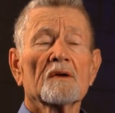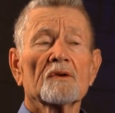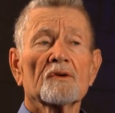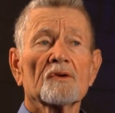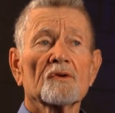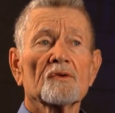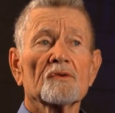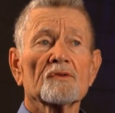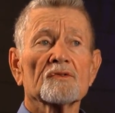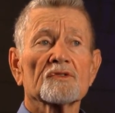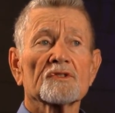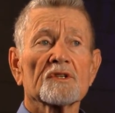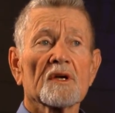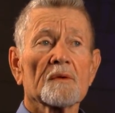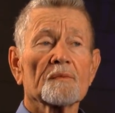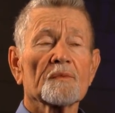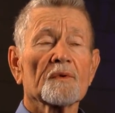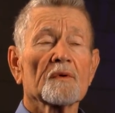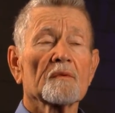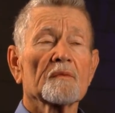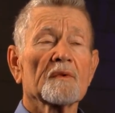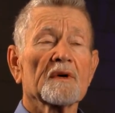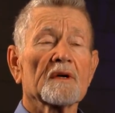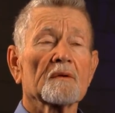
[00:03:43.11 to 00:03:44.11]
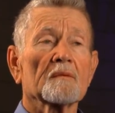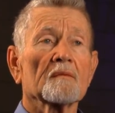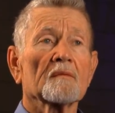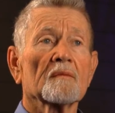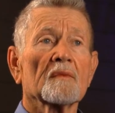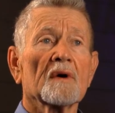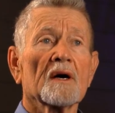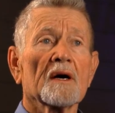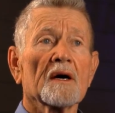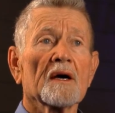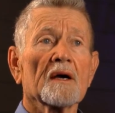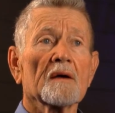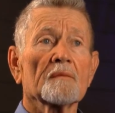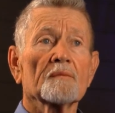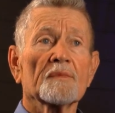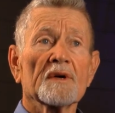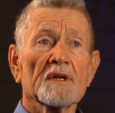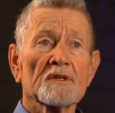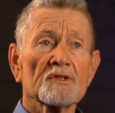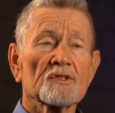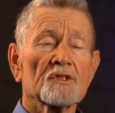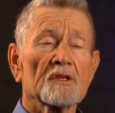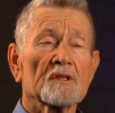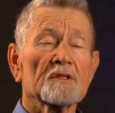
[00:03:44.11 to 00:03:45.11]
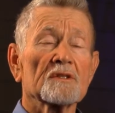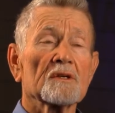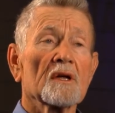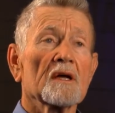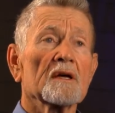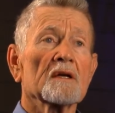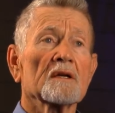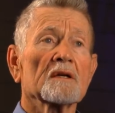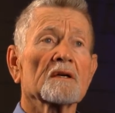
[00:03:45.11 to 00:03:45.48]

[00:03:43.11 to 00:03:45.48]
to supplement my pension